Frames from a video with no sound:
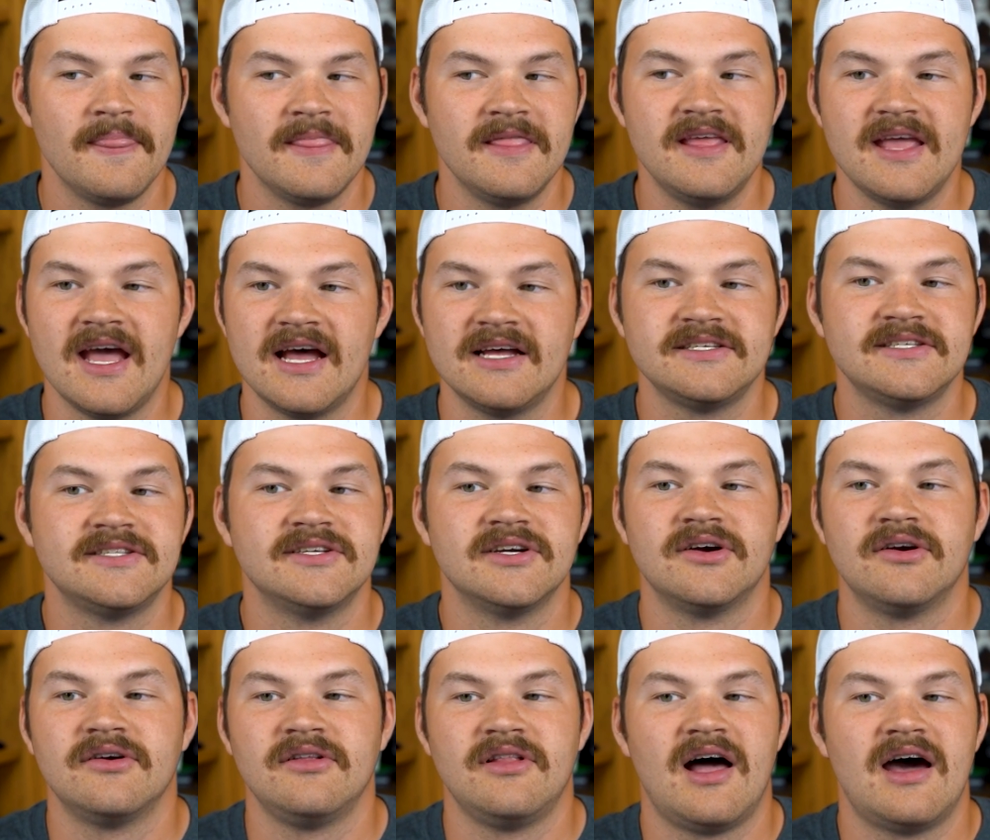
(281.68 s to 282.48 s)
Yes,
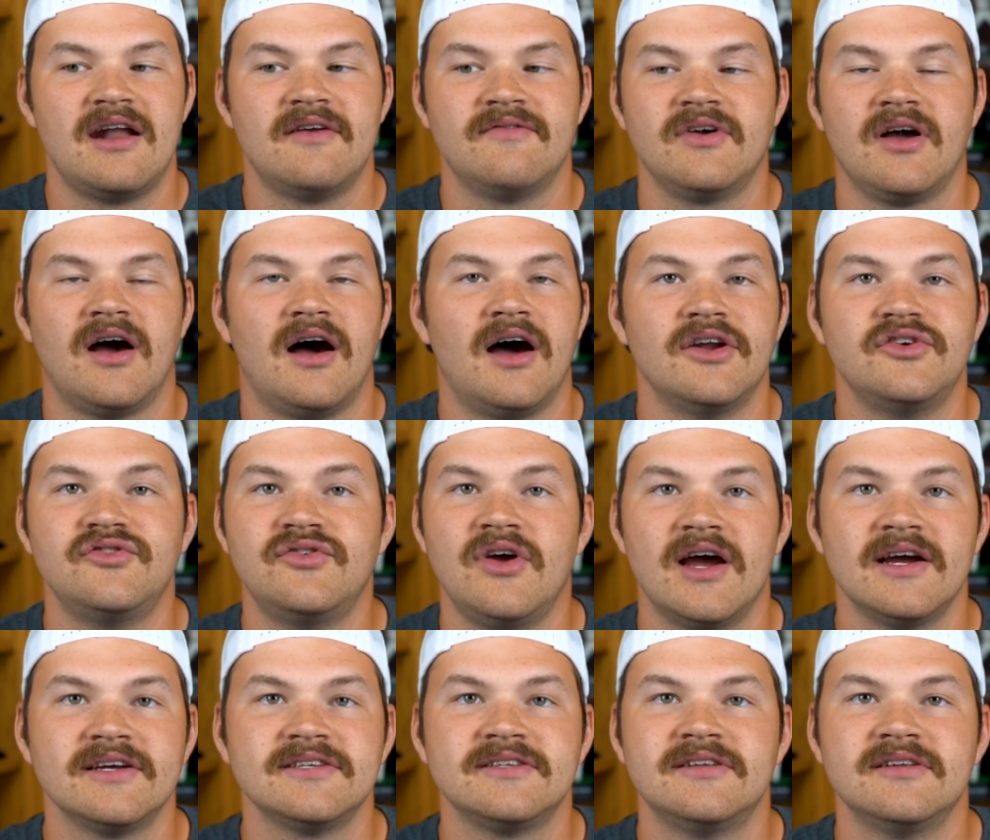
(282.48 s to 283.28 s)
there are a lot of
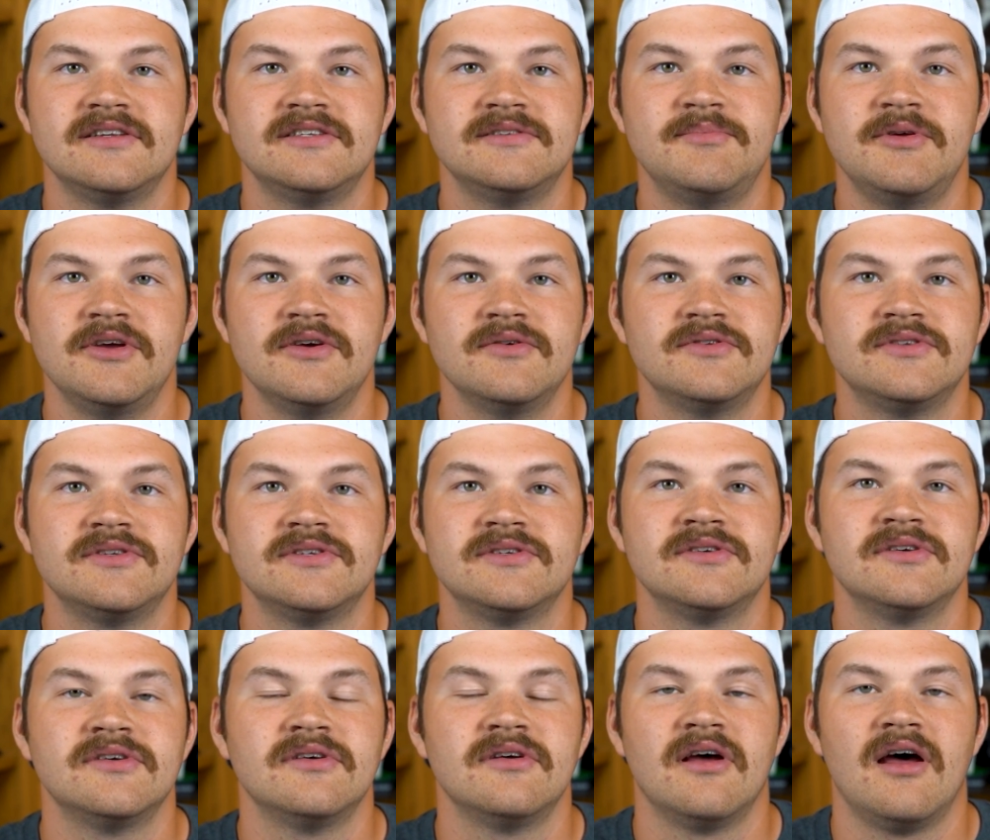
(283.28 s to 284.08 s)
contract
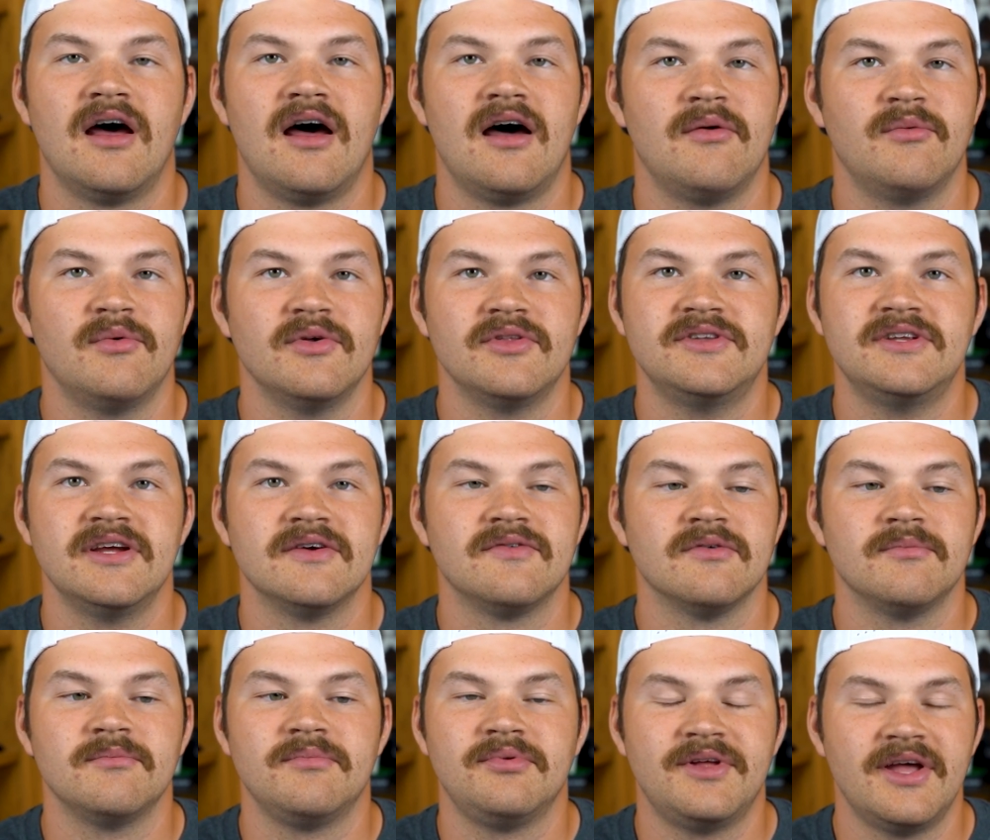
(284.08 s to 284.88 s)
disputes with
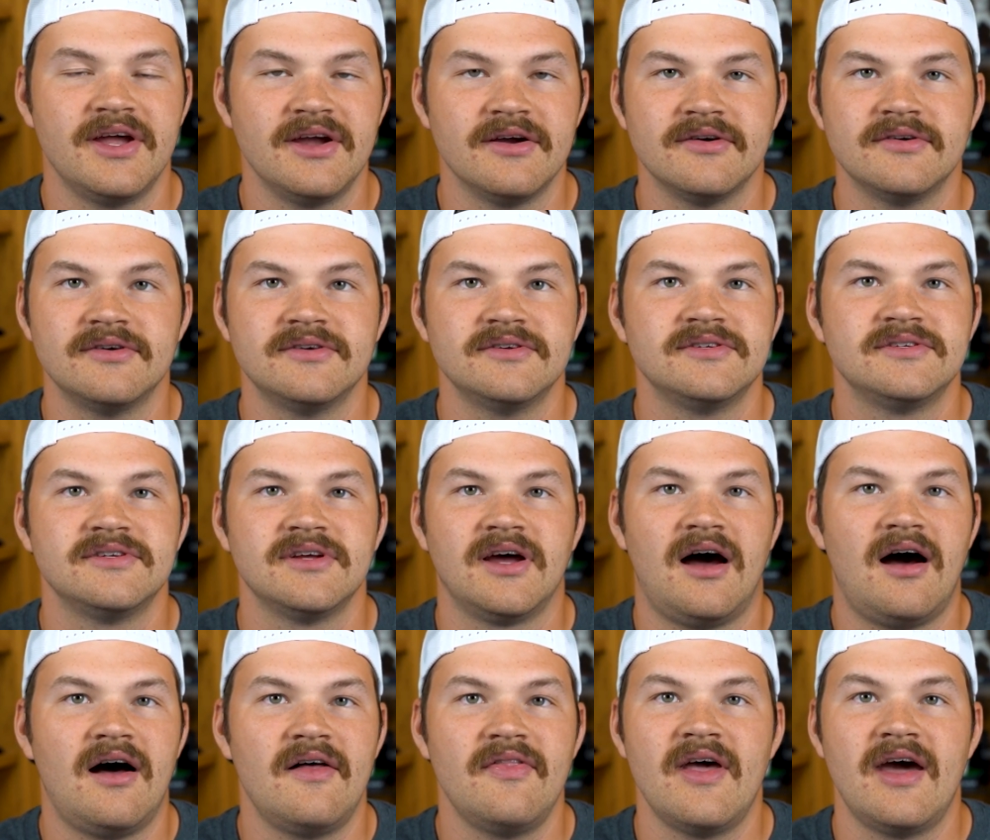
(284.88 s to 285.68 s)
different players
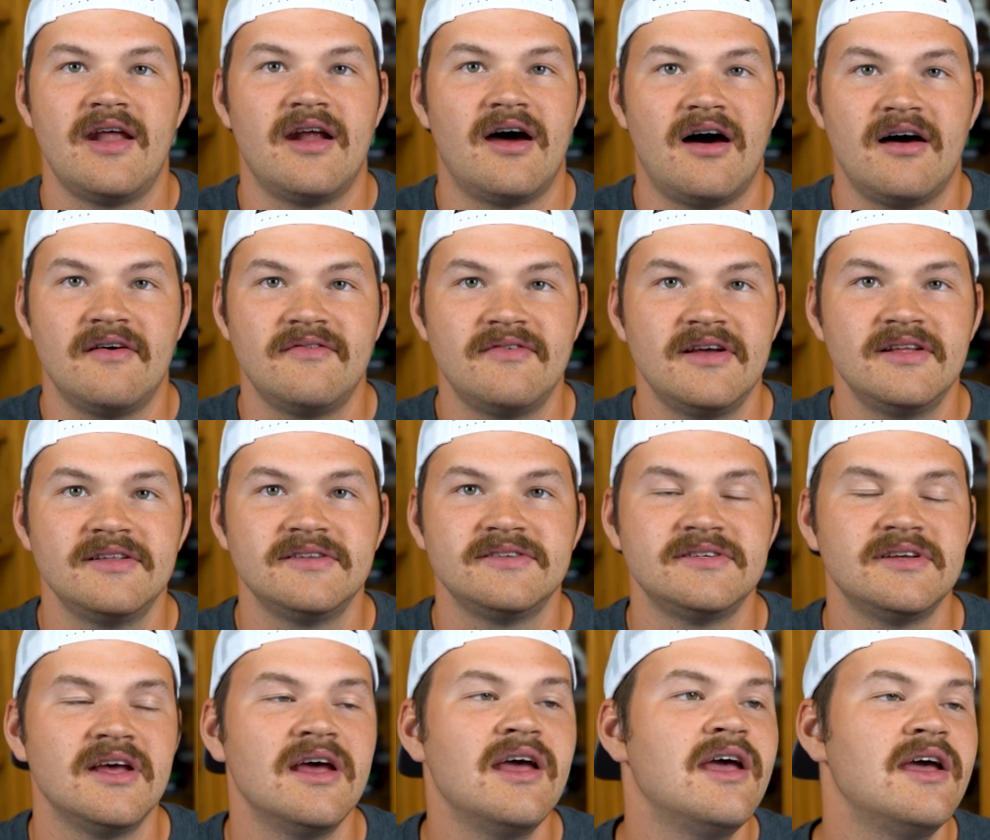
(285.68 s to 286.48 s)
on that
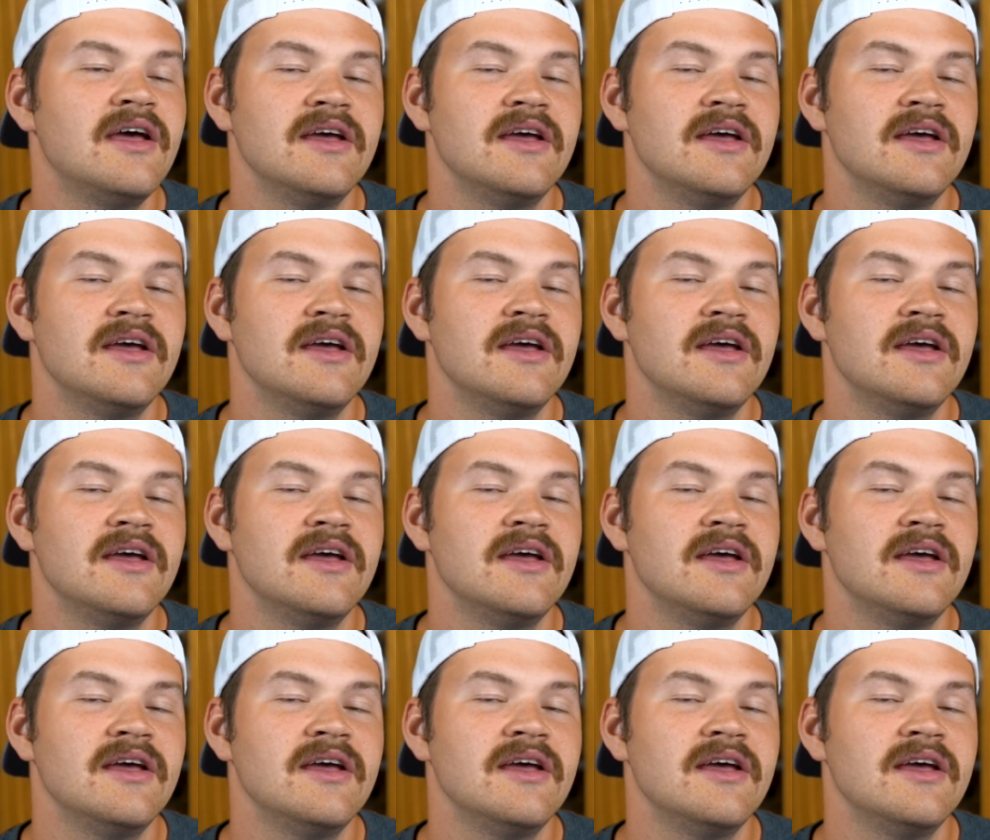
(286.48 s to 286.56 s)
offense.